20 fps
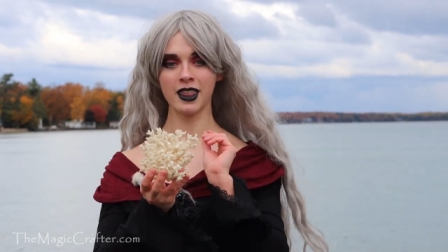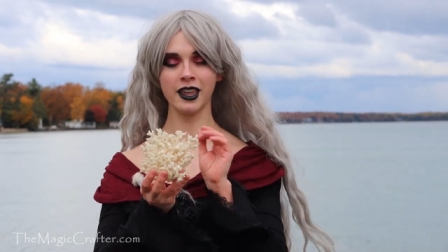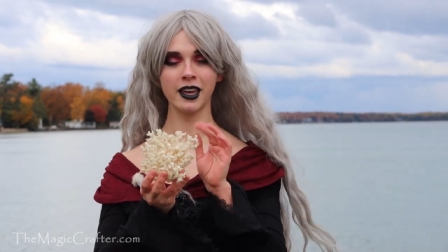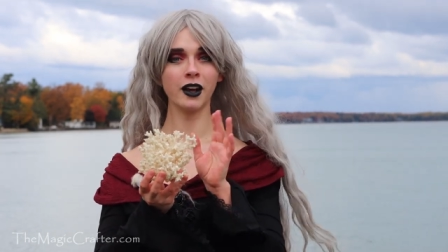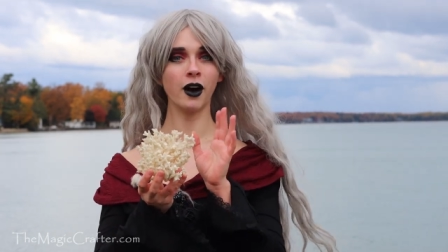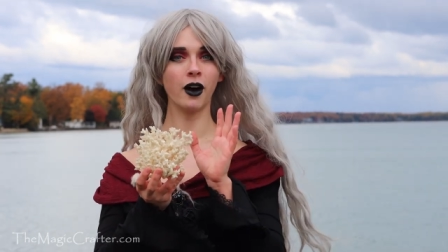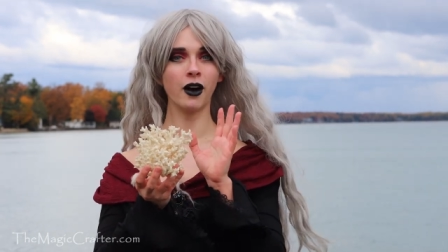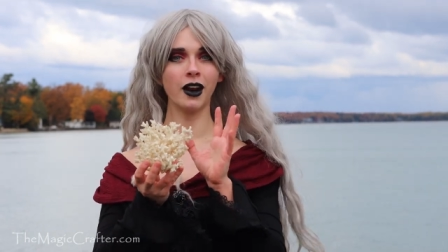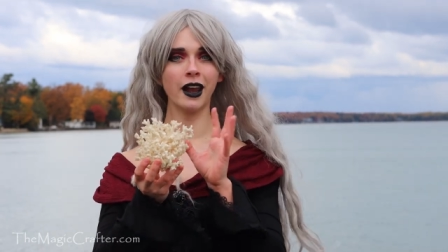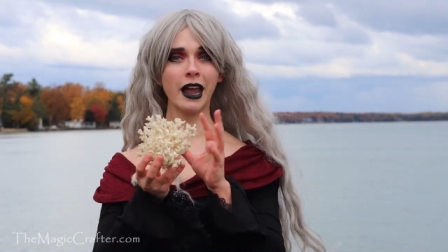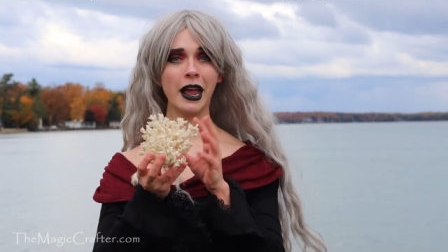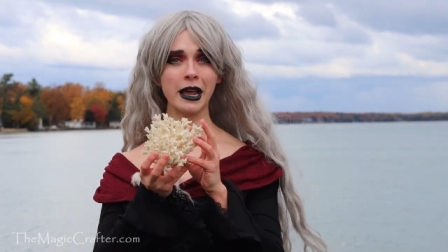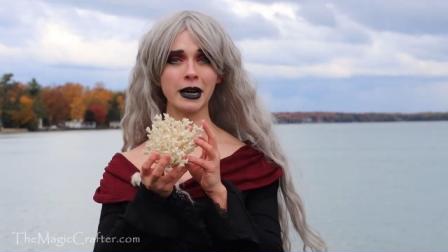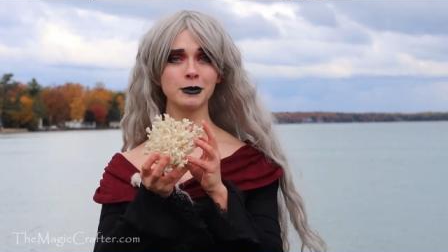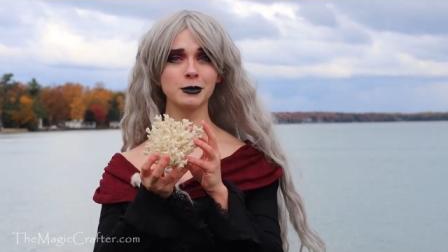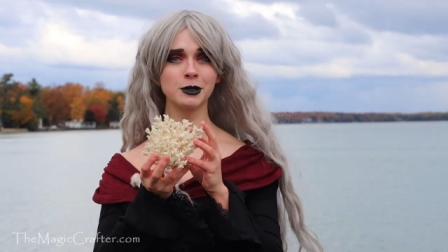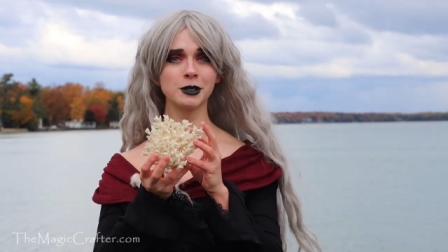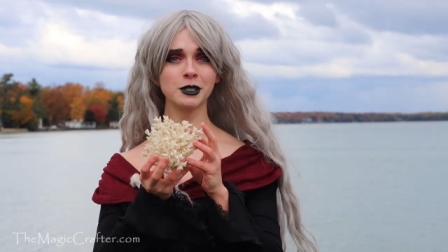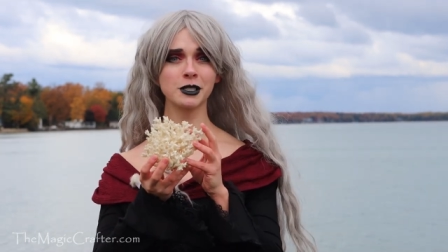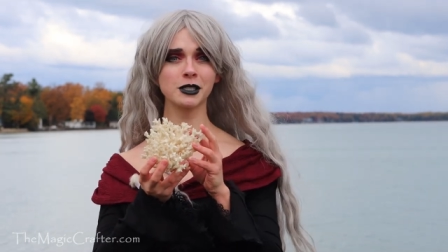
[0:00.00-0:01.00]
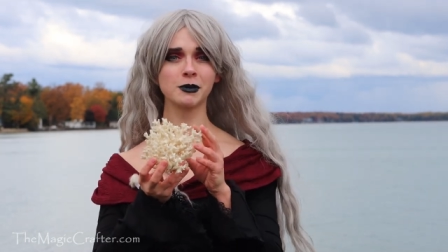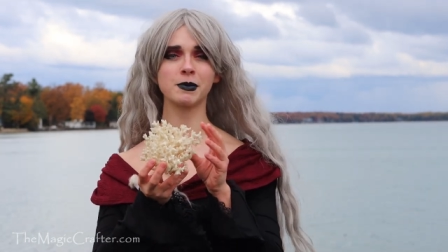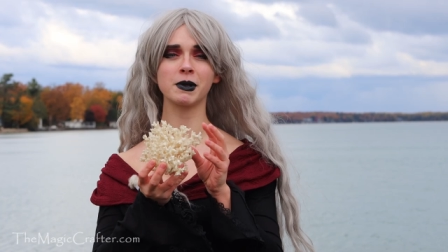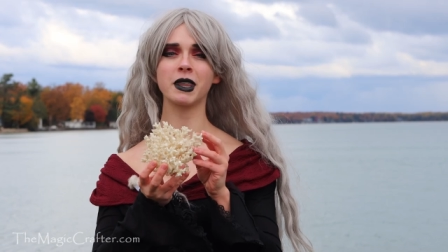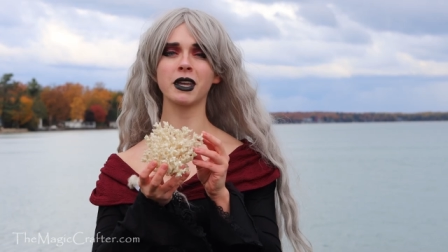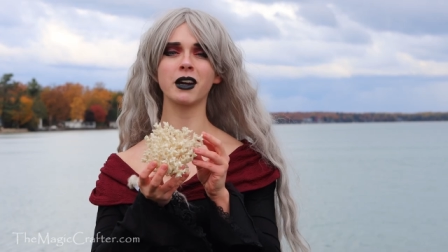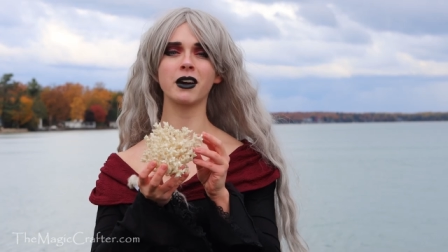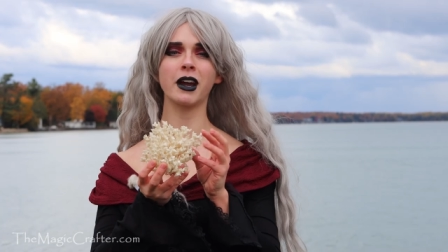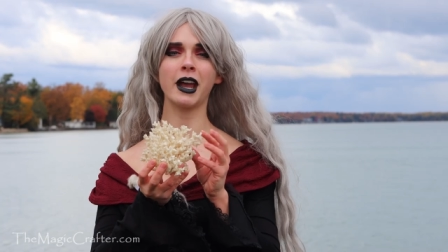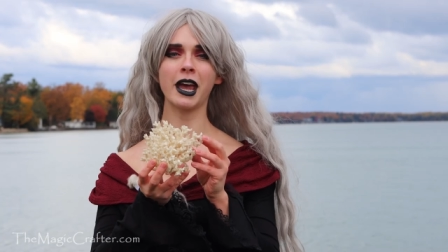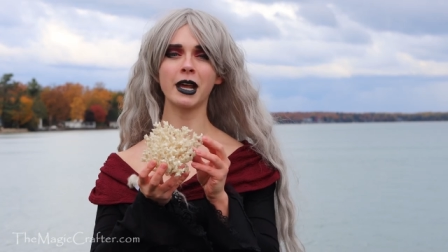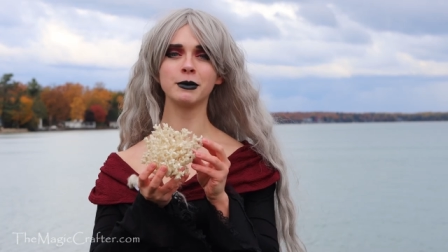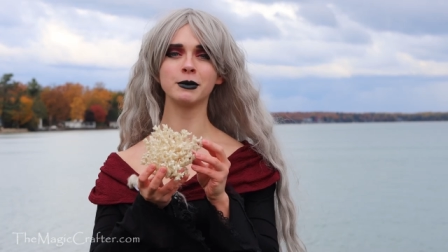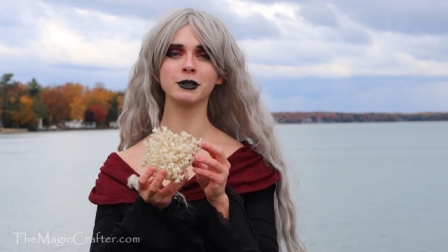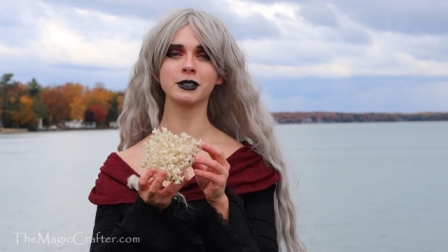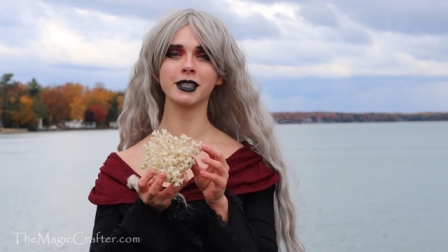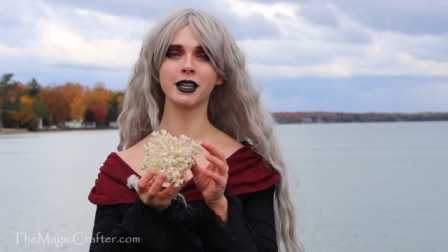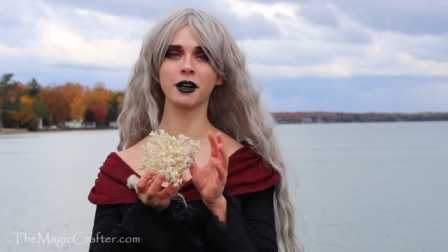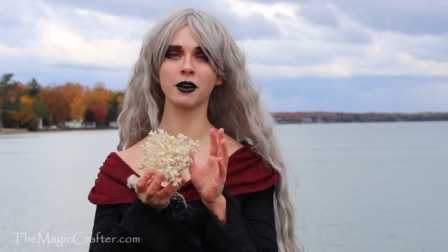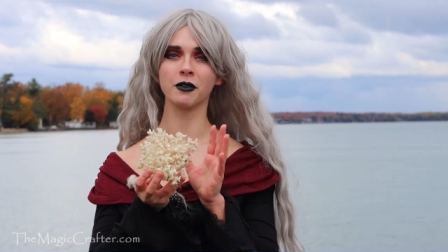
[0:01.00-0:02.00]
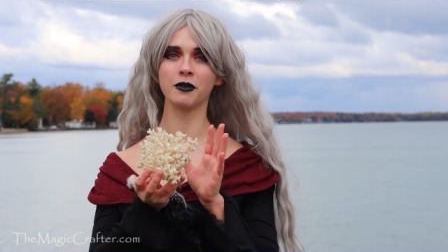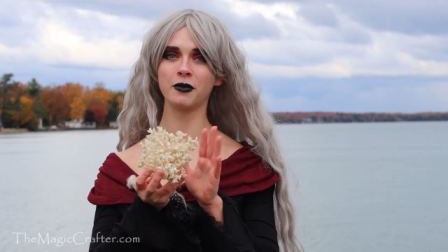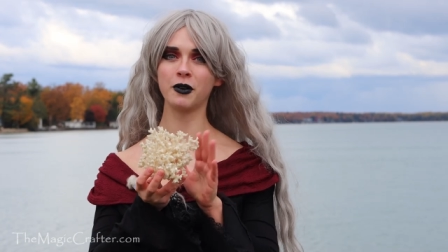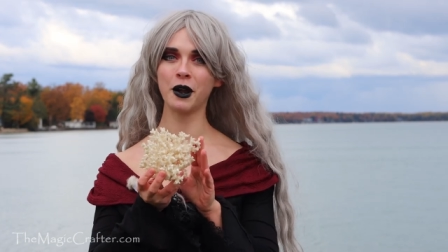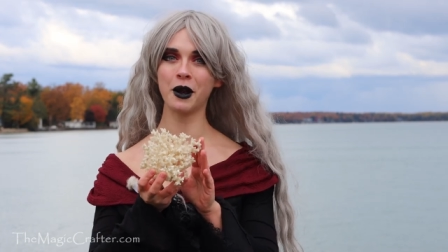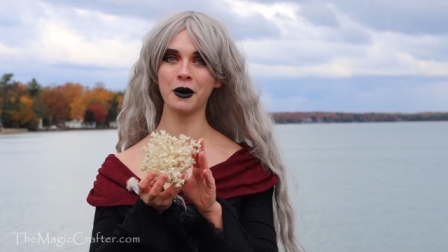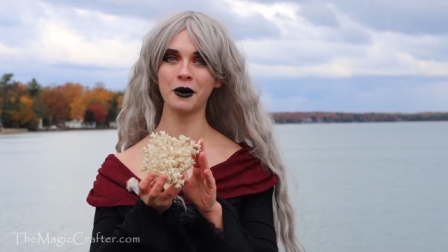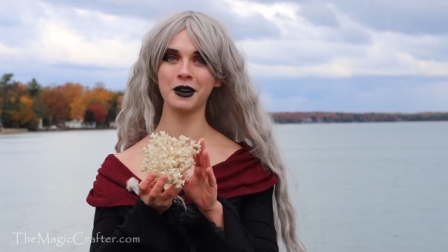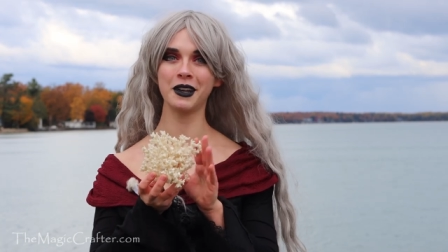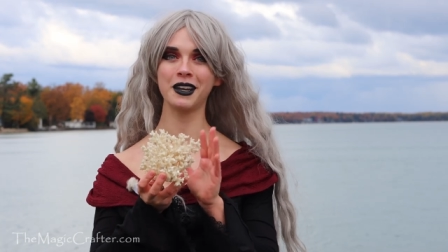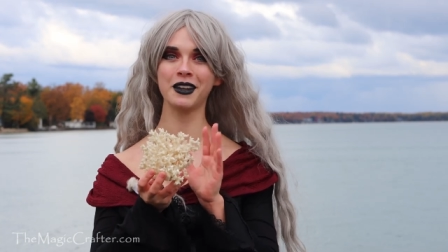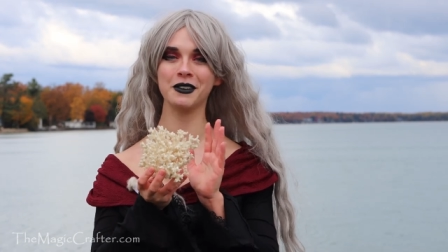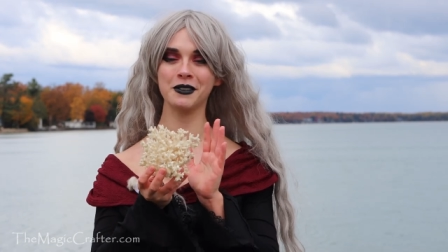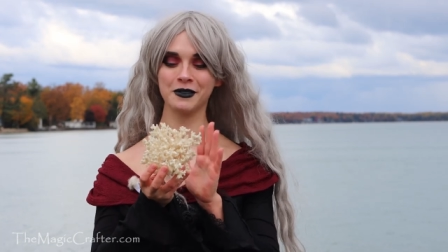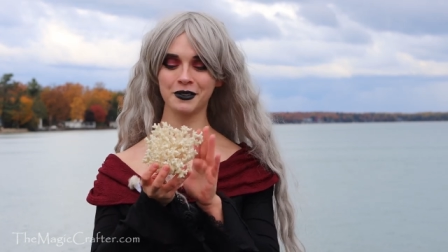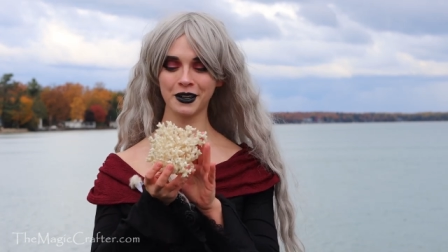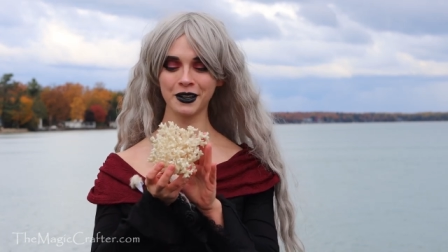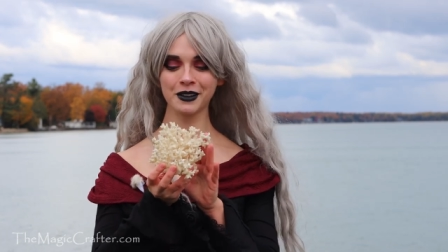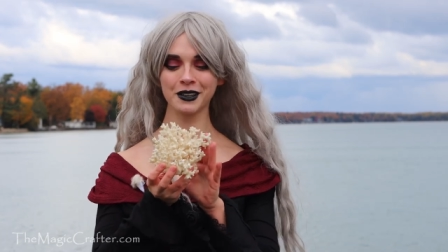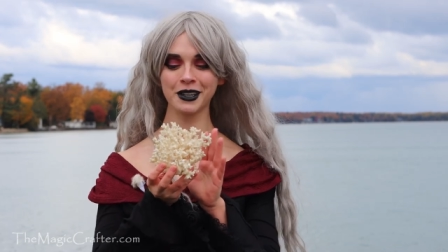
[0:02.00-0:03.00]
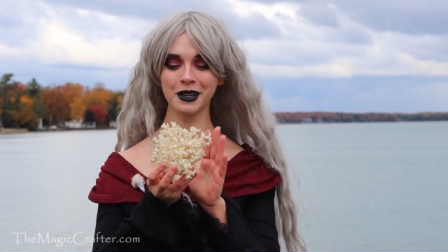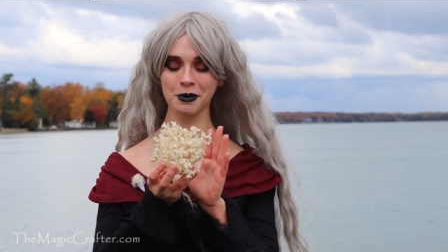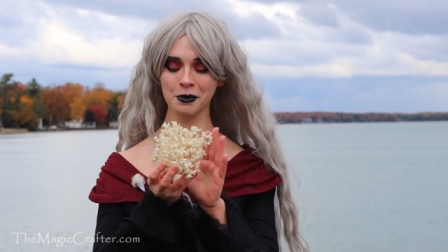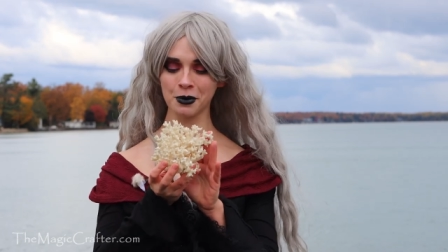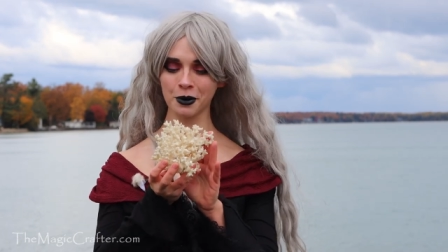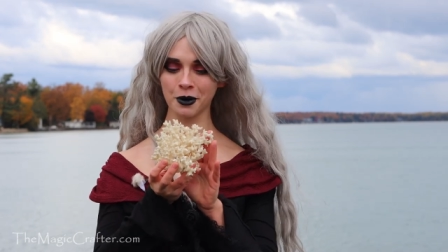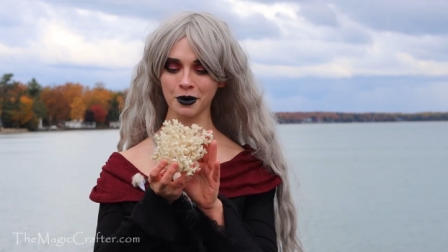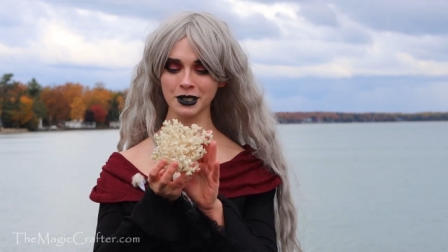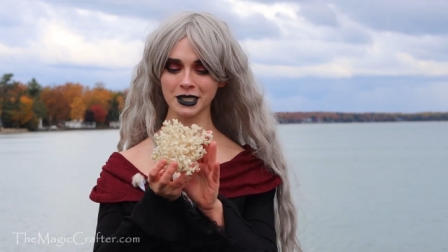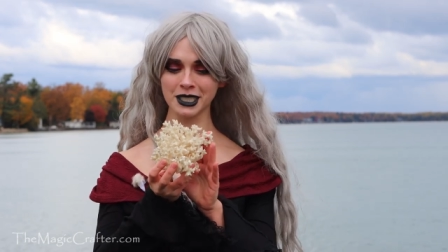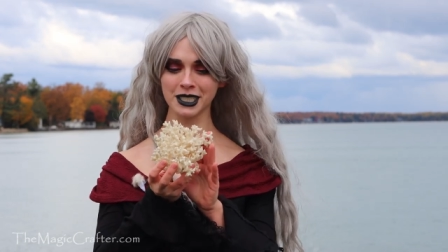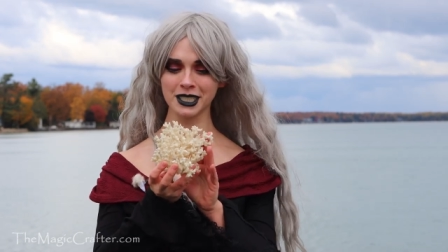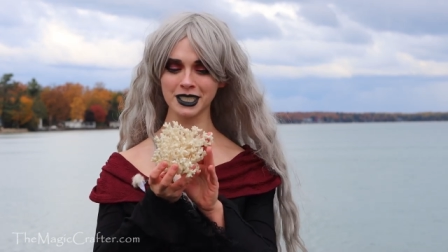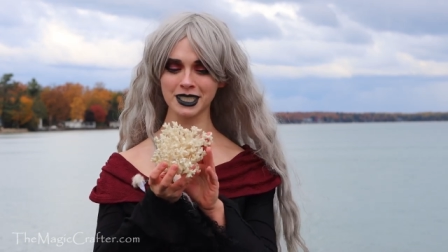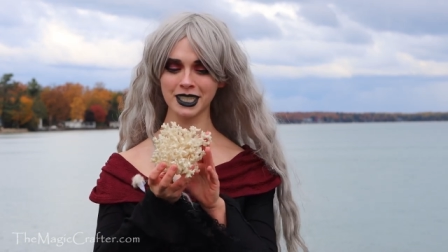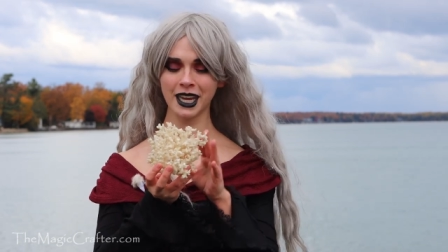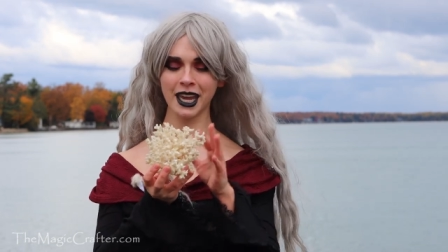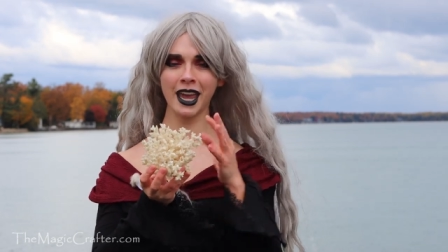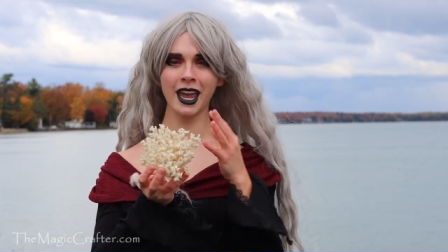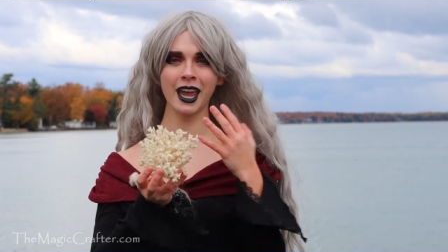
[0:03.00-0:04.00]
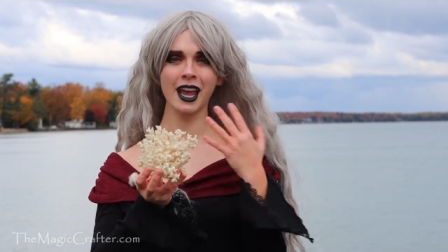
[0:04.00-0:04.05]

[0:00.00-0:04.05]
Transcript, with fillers: They are animals, but they are animals that are very, very important,